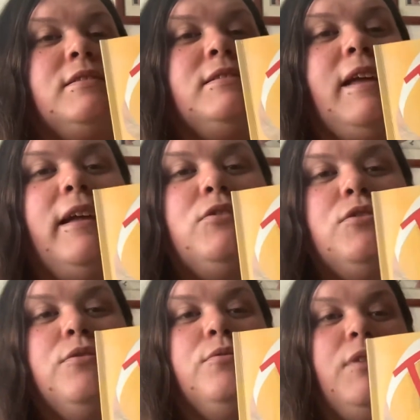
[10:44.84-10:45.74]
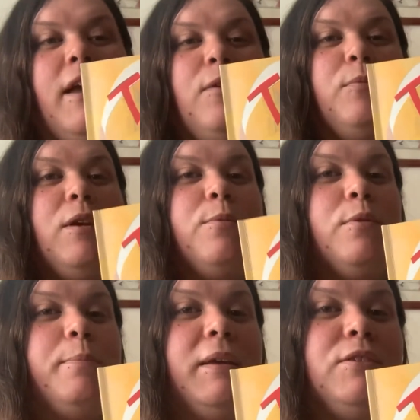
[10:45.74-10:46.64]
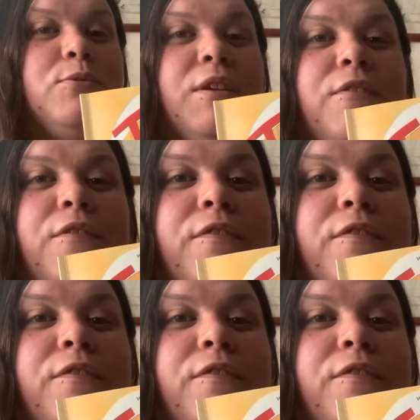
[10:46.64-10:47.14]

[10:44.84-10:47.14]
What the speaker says: Stay tuned and we will be doing